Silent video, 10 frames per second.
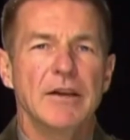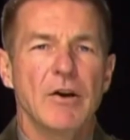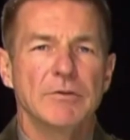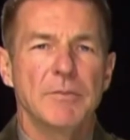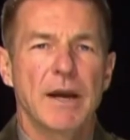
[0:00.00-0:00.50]
the
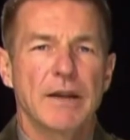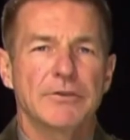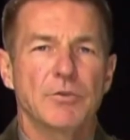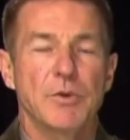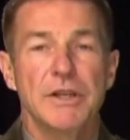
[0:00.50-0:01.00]
overmatch
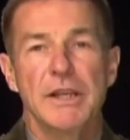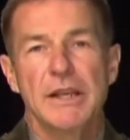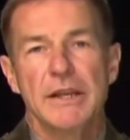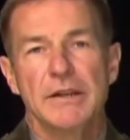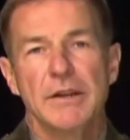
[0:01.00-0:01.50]

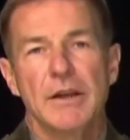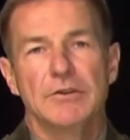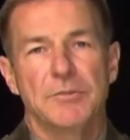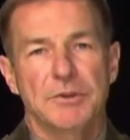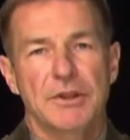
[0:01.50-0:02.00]
we need
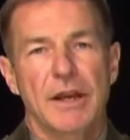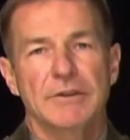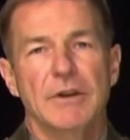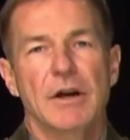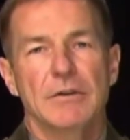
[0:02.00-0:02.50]
to
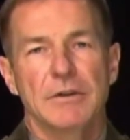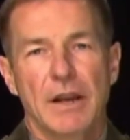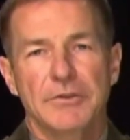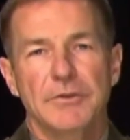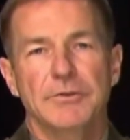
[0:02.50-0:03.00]
protect our
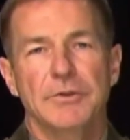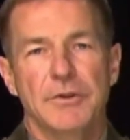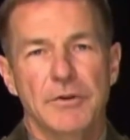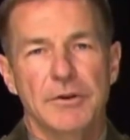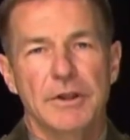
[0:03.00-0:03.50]
national
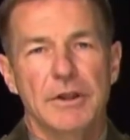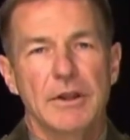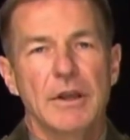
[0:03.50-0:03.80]
security.